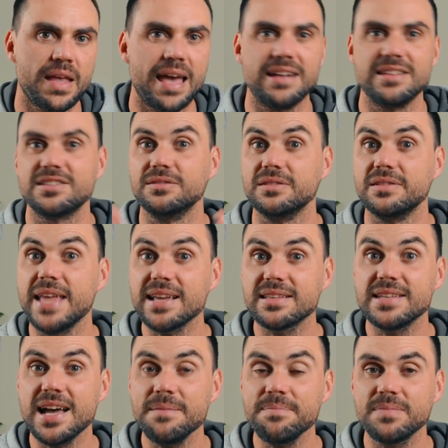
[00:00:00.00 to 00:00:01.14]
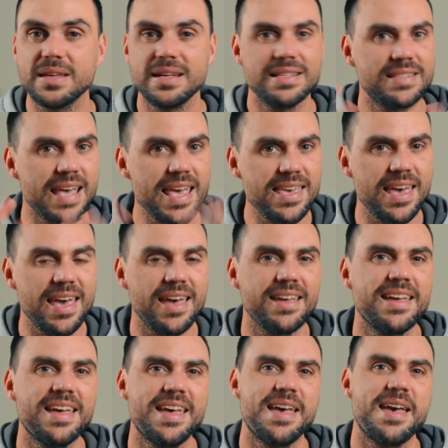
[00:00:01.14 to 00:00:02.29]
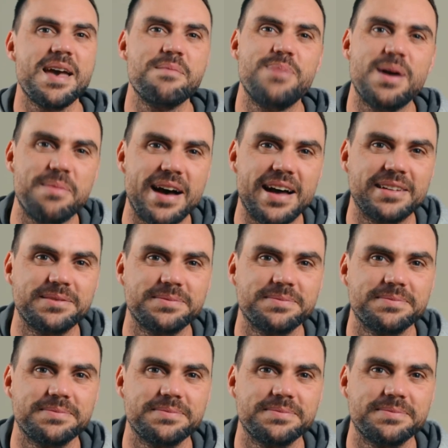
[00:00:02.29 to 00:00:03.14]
And until next time, take care and bye-bye.